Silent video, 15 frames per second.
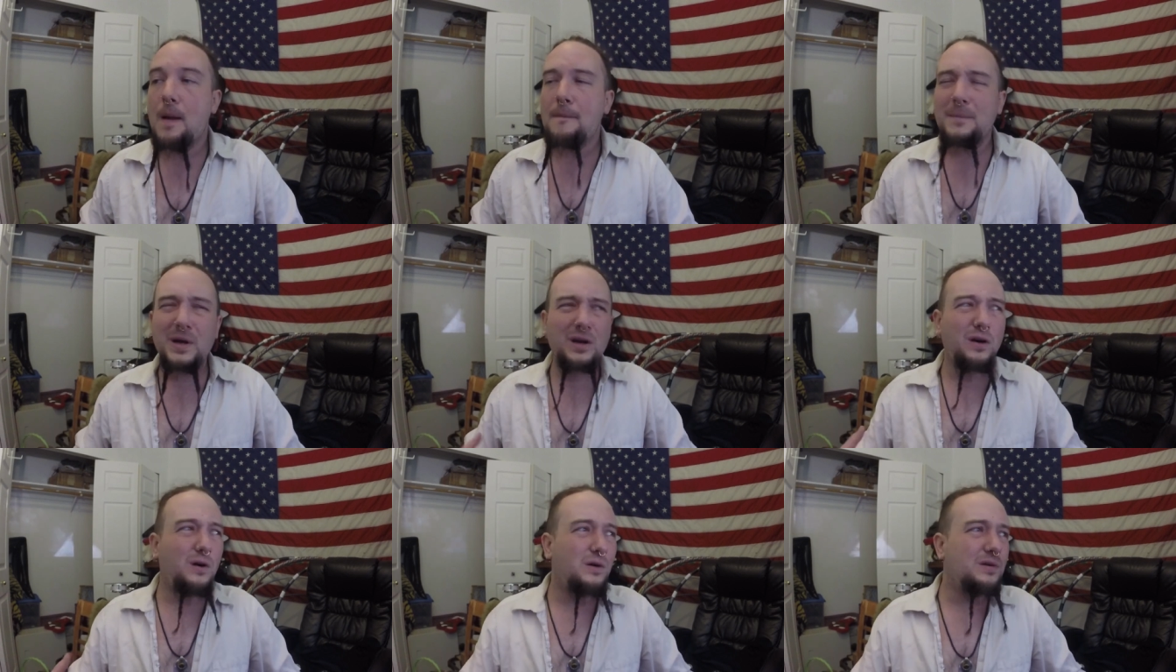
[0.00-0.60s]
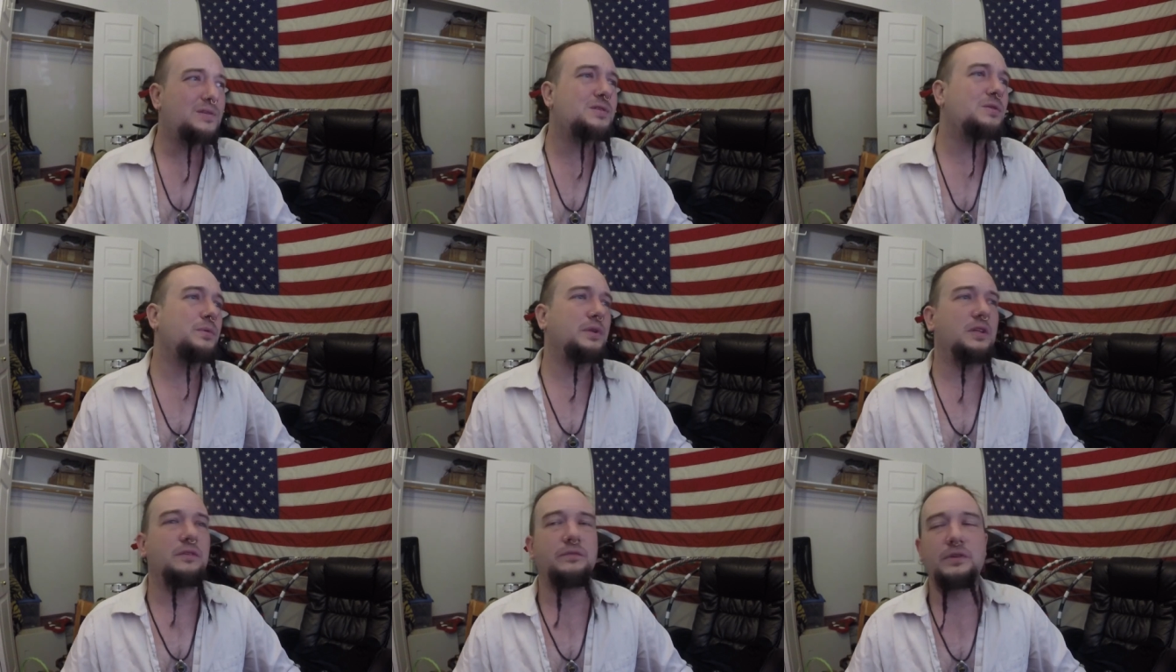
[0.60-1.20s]
But also
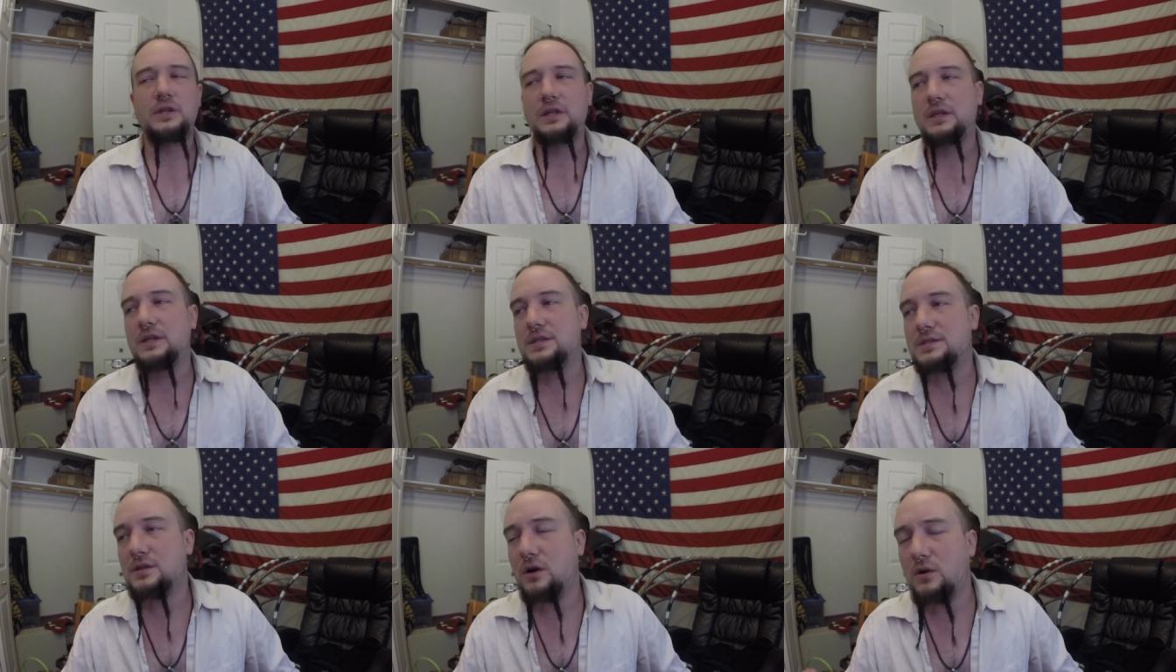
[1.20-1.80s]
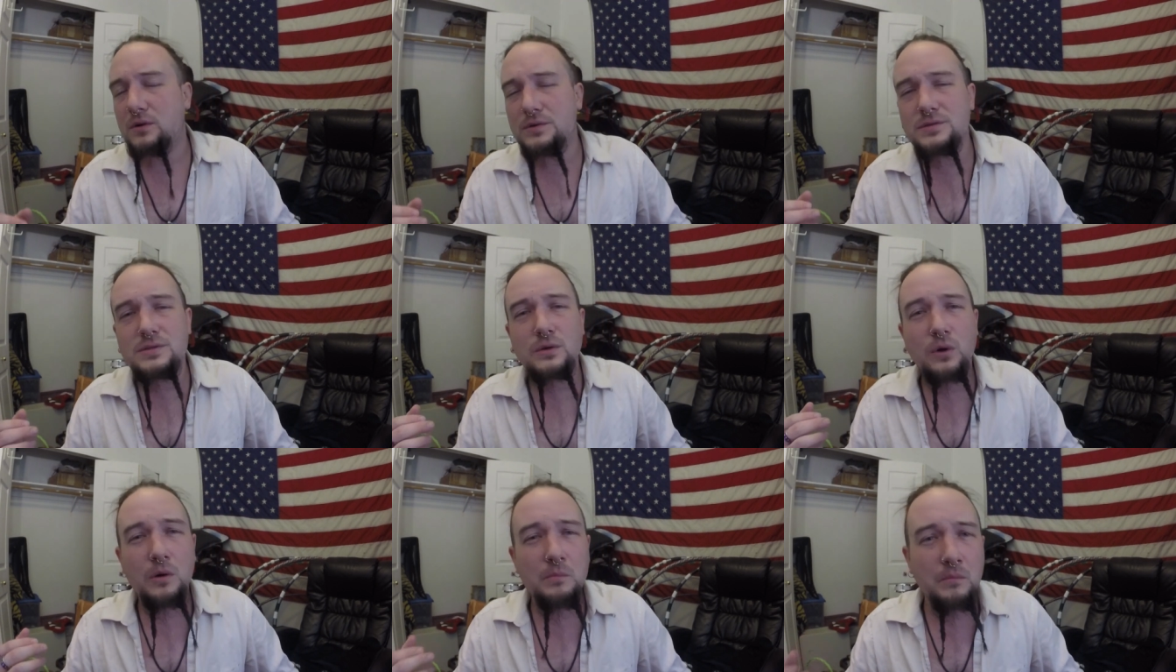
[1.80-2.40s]
in Leviticus,
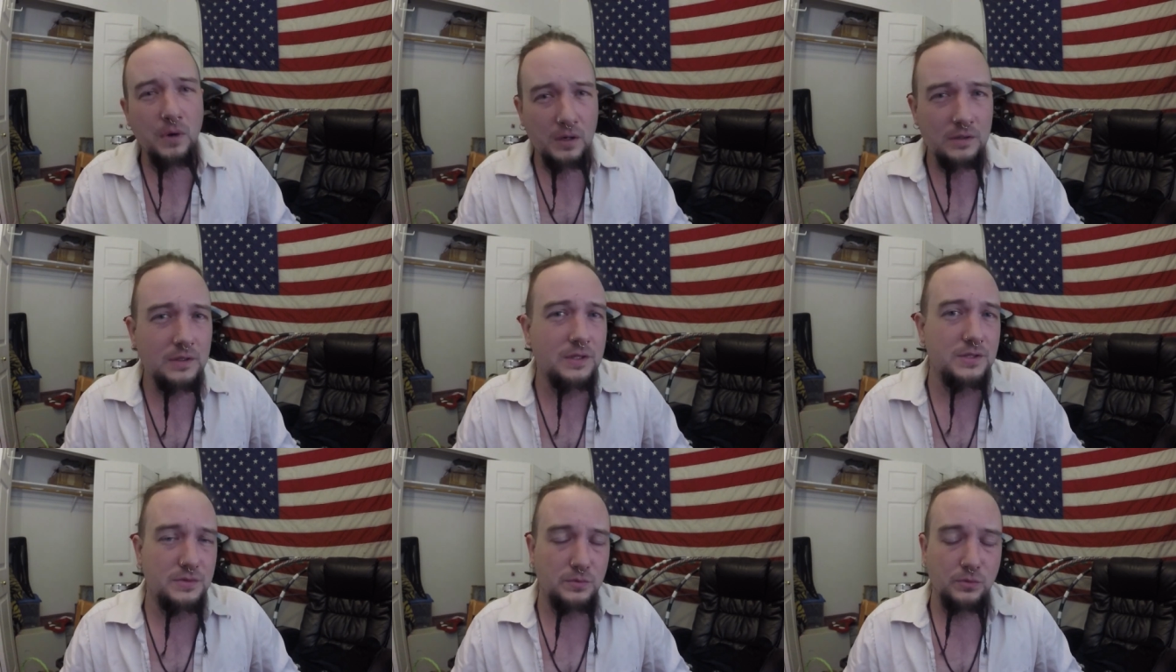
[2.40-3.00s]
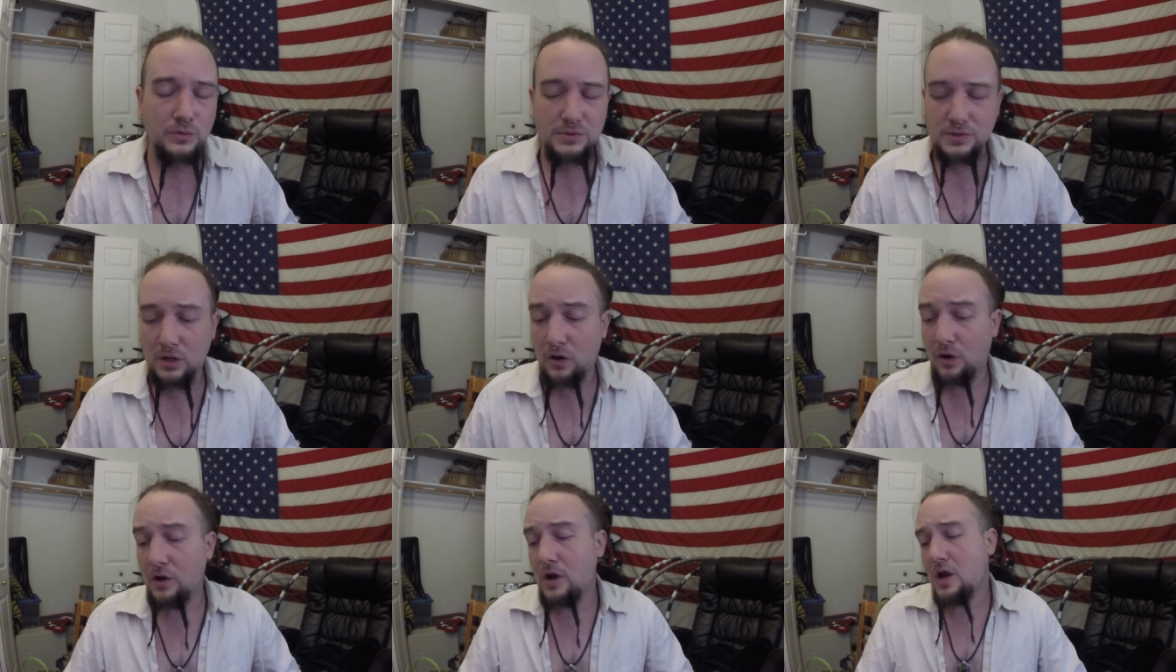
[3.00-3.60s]
also among these rules
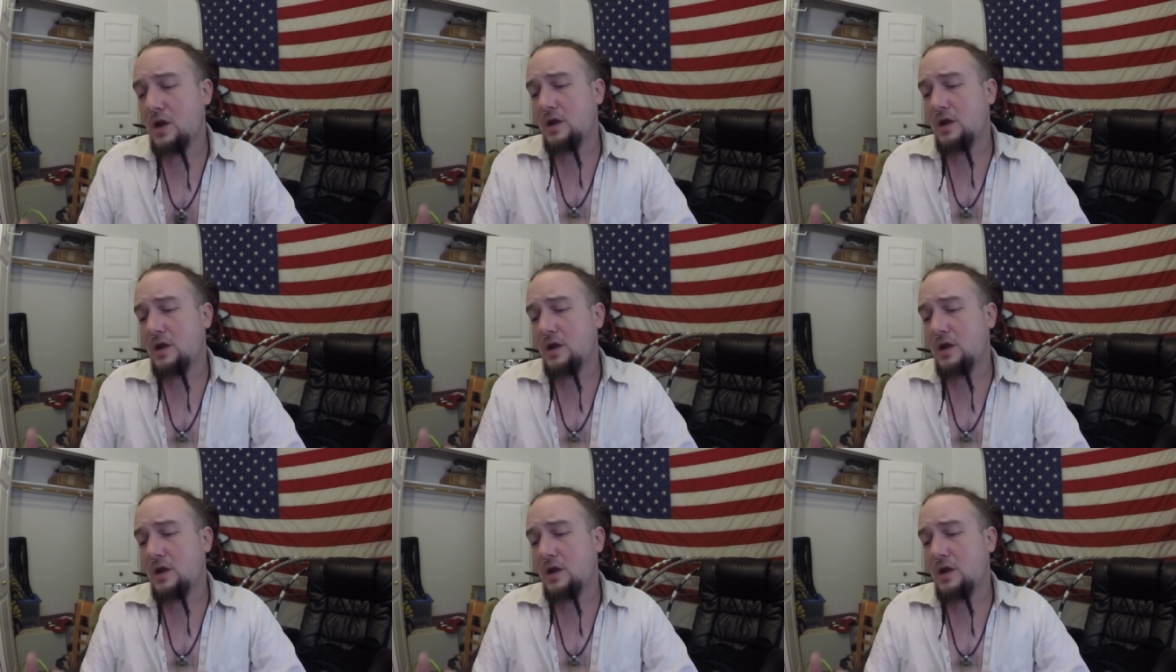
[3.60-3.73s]
are,